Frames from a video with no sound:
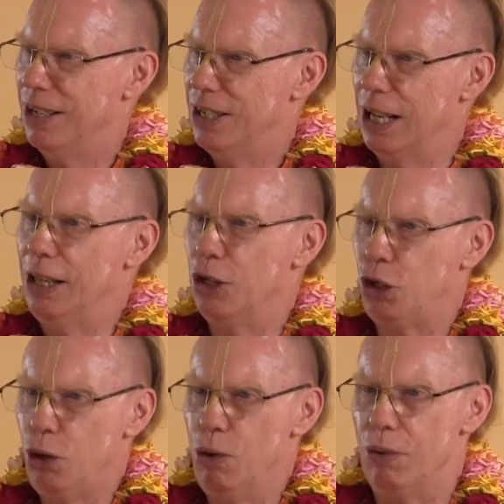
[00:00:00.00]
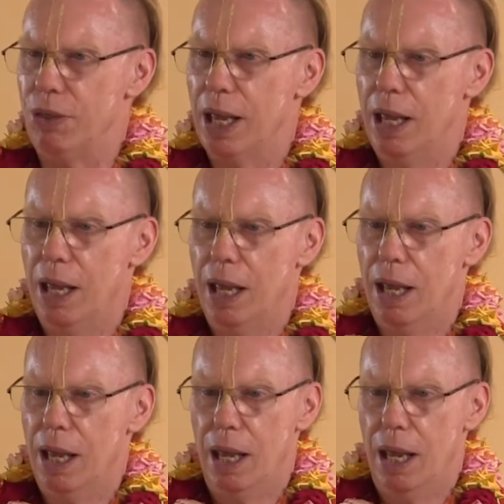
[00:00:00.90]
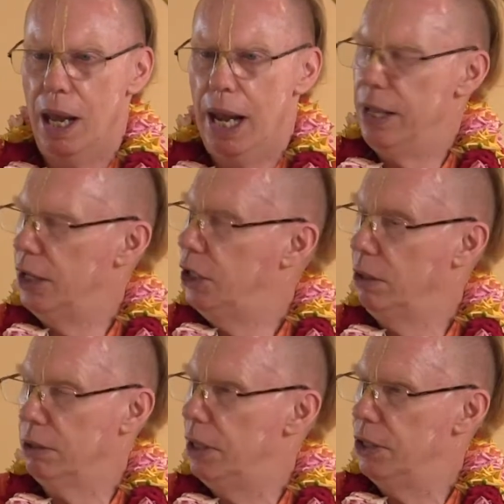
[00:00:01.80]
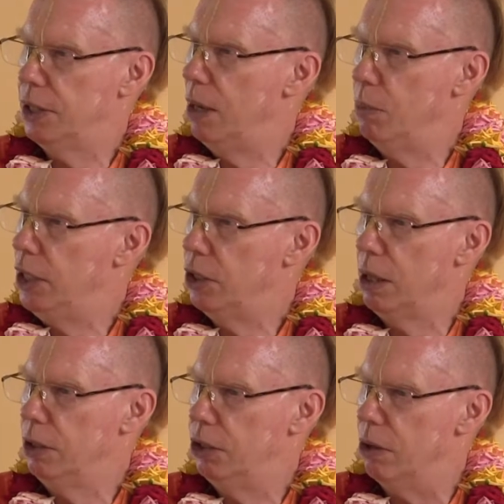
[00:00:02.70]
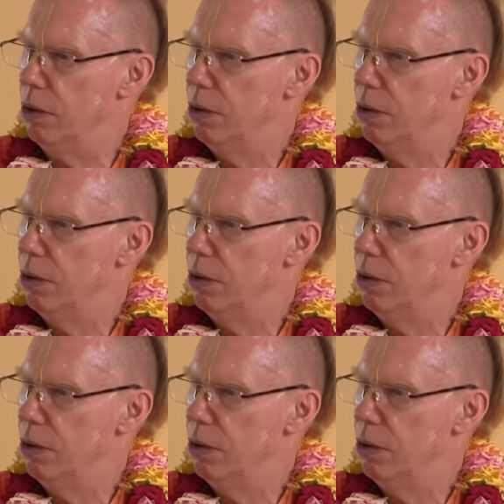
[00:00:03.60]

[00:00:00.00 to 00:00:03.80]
Tell the truth. And the children said, we told you.